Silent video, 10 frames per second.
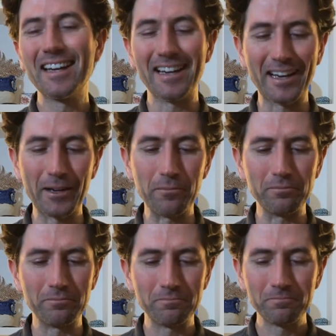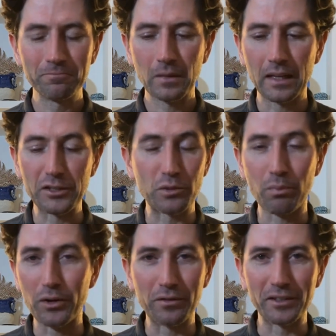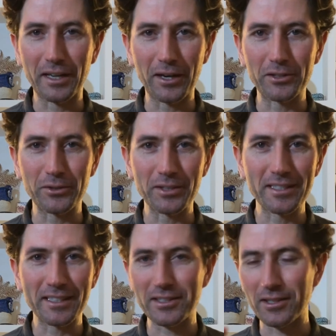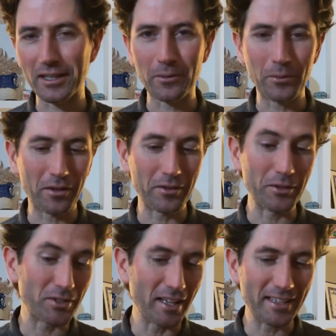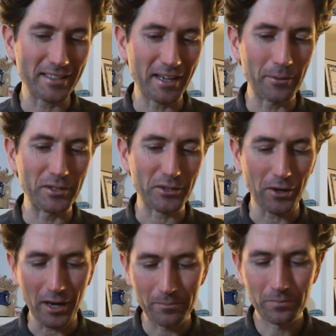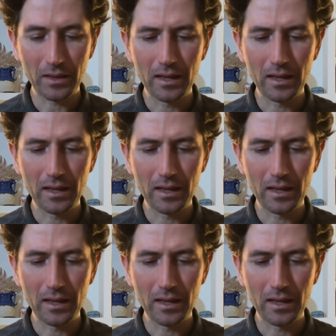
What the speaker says: It's just part of the characteristic. It's like one of those things that I would describe.